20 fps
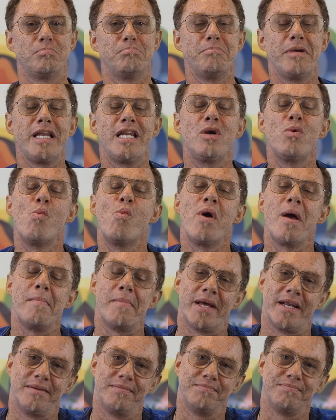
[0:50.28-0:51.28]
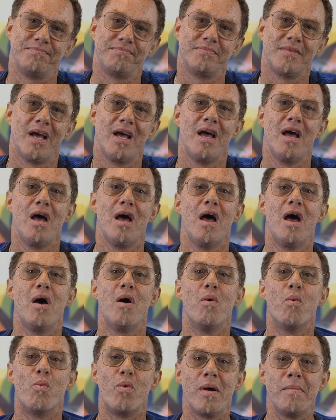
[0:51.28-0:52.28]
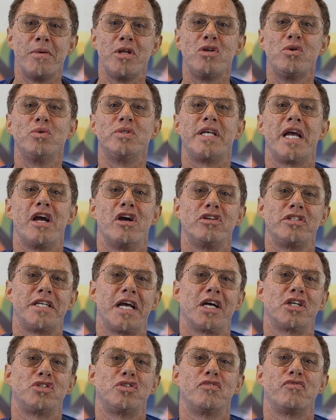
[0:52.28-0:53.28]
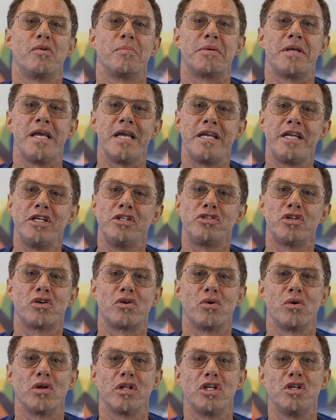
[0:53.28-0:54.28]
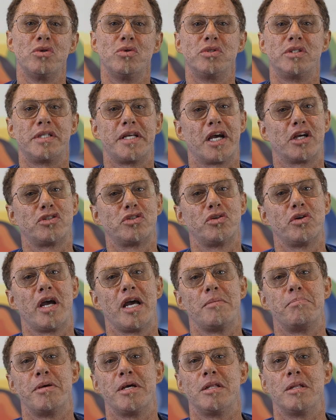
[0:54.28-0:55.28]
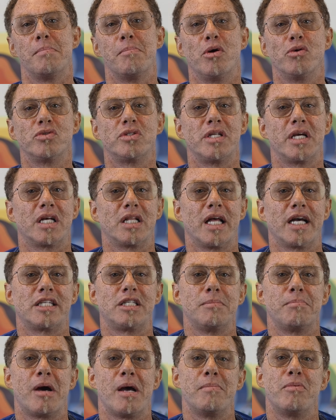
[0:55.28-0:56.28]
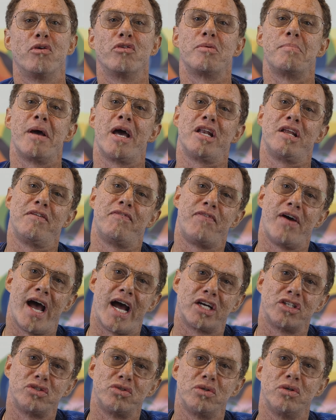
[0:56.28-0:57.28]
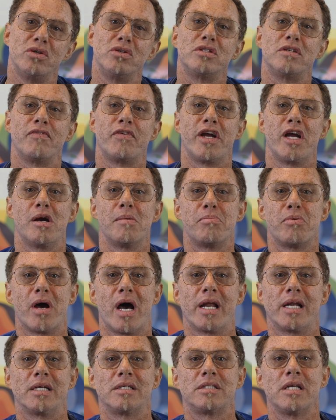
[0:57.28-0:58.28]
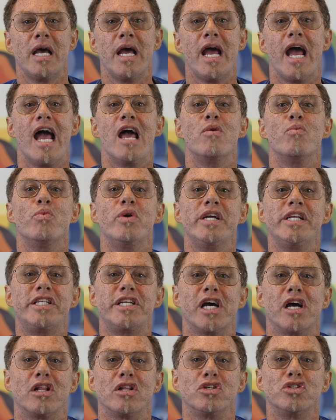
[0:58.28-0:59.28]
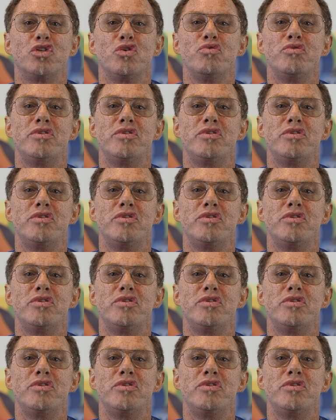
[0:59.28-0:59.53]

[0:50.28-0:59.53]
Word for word: meaning women, Women whose hair texture from kinky to curly, whose texture had been the most neglected by both manufacturers of hair products and retailers who